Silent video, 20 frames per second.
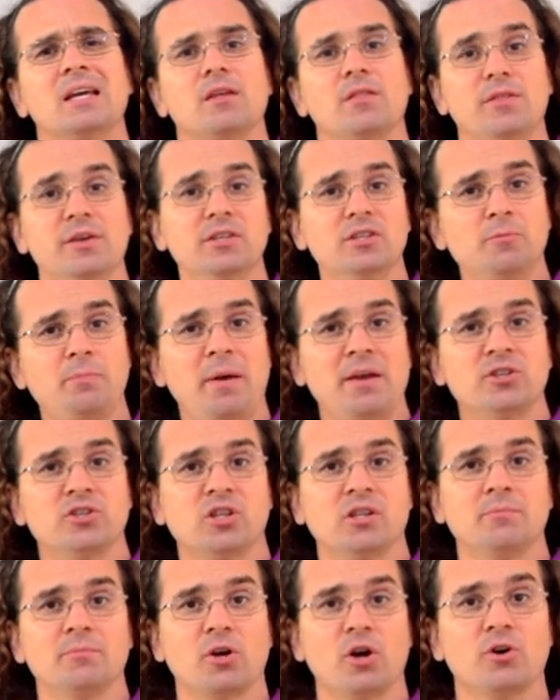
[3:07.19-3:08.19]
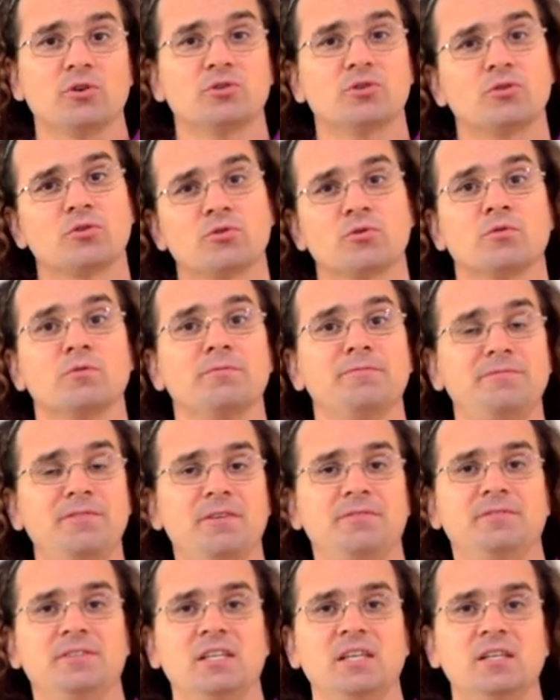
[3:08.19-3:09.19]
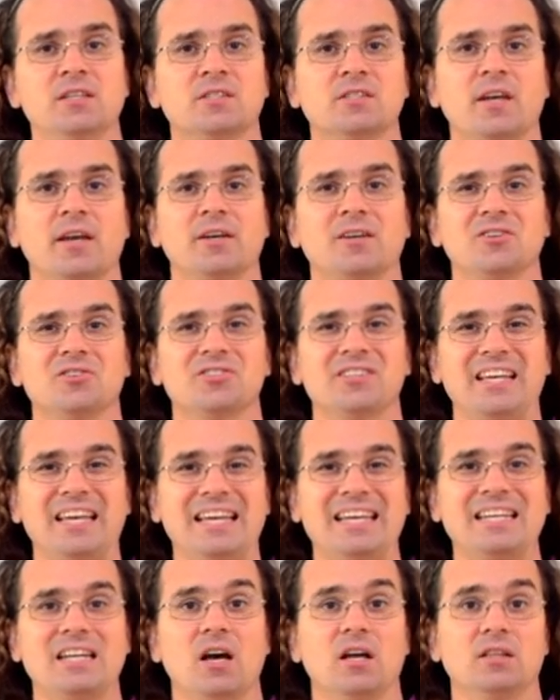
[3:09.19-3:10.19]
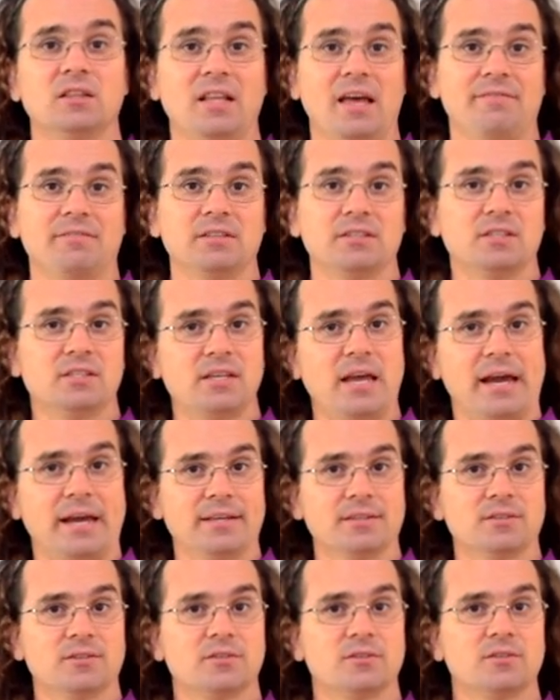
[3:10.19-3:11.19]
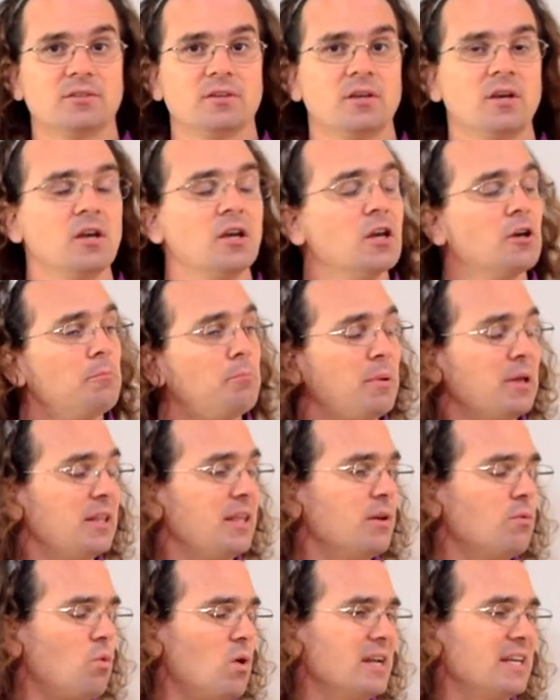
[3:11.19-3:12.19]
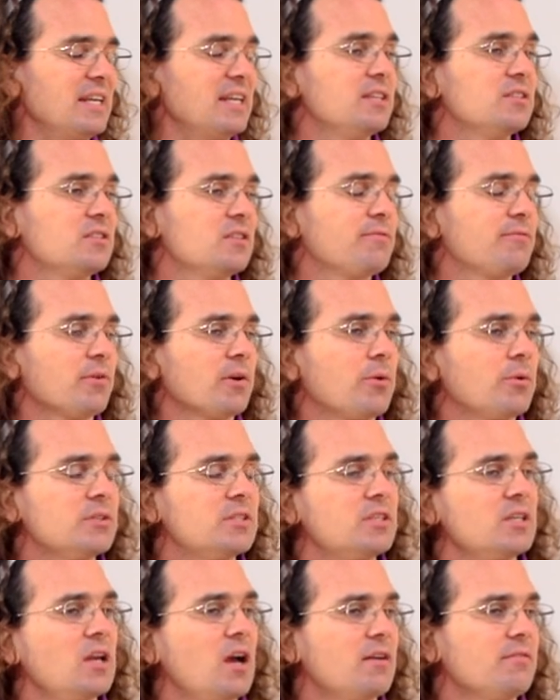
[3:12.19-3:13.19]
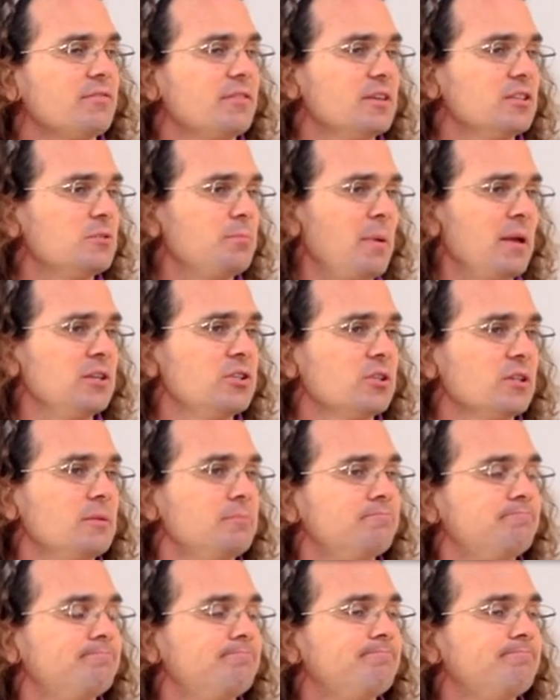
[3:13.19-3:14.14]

This pendulum goes through 15 cycles in 11 seconds. Billy, what is the frequency of this pendulum?